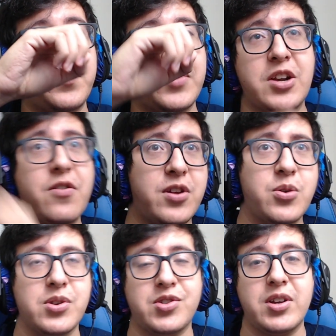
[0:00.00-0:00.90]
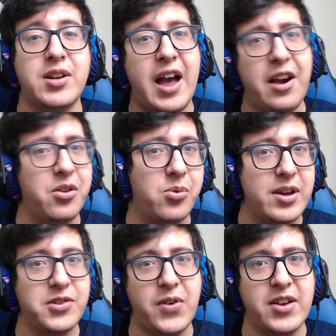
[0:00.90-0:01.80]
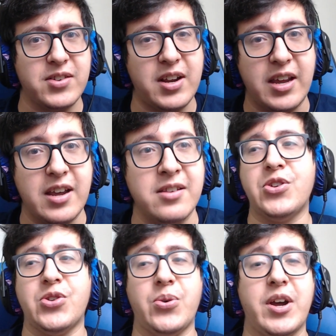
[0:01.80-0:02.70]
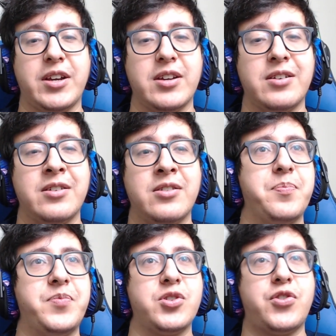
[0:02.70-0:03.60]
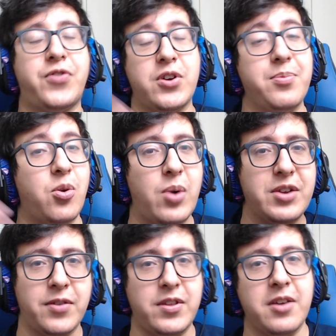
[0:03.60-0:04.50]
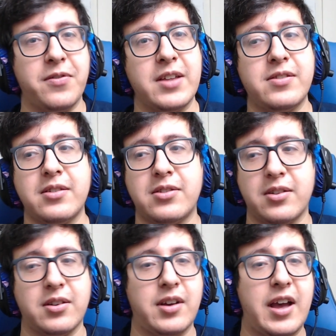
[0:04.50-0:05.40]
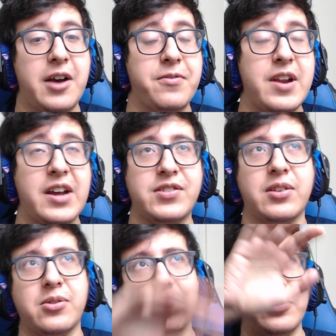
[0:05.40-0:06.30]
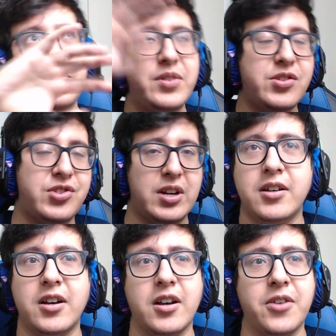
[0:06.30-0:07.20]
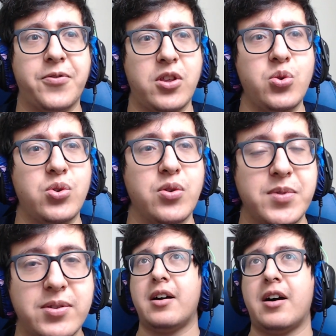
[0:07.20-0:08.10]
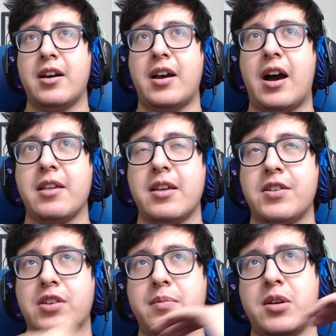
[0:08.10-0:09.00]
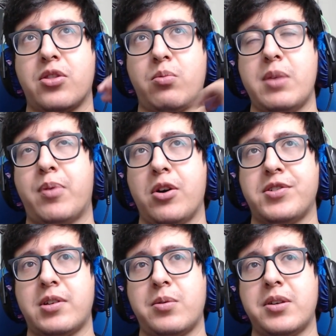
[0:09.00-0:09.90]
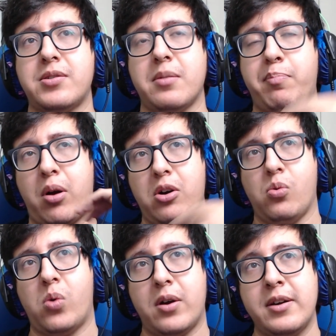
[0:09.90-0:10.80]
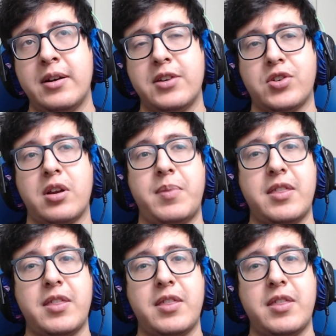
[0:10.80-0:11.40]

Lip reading: interviews and shit out of the way as fast as I can, so I can just film the rest of the event to have nice little shit for the YouTubes. I think it's going to be a 3-part series. Part 1 is going to be the